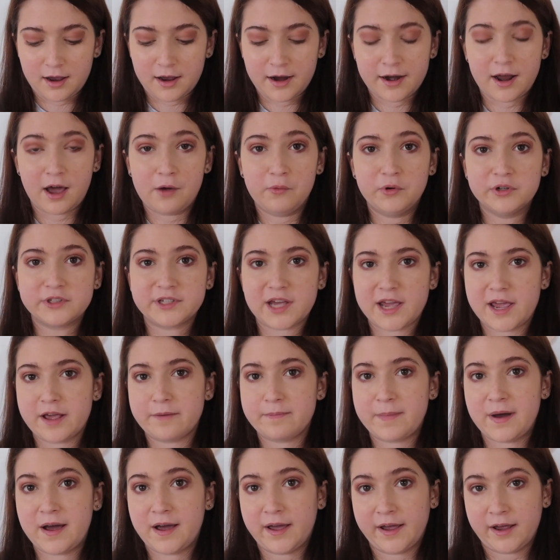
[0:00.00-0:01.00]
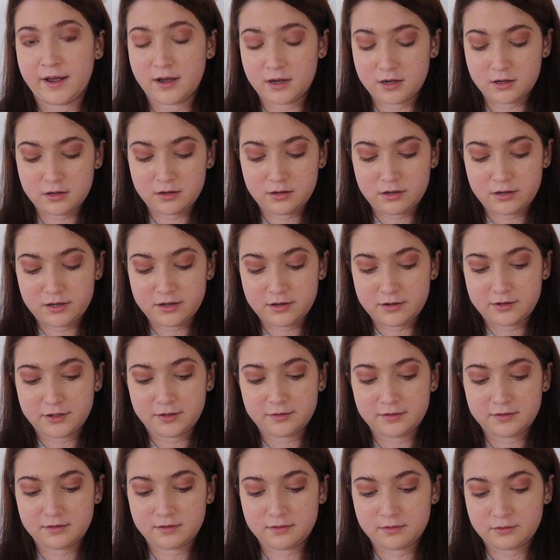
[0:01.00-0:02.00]
And I will take my
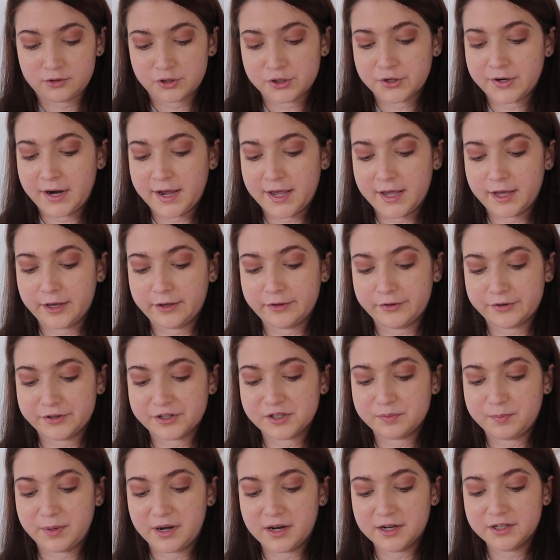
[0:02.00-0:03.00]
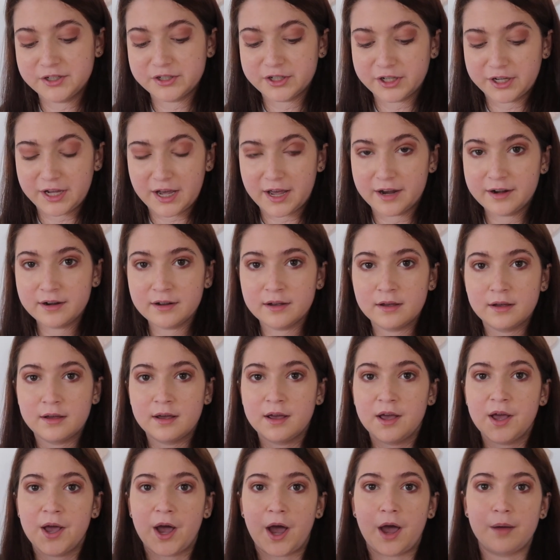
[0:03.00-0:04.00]
triangular sponge again.
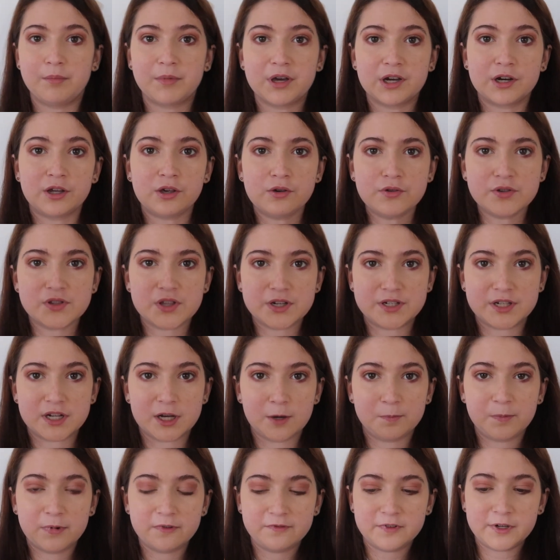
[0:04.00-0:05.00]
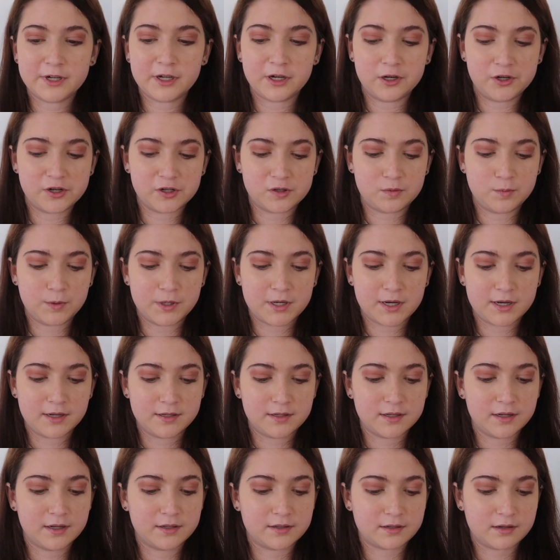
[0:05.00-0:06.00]
I'm gonna use the tip of it just
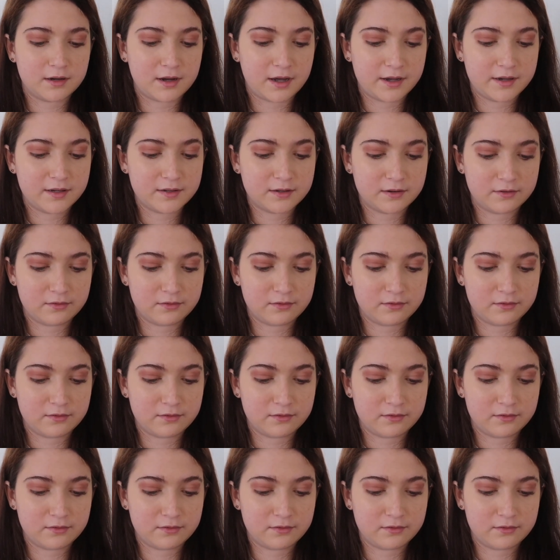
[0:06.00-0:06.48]
because it's nice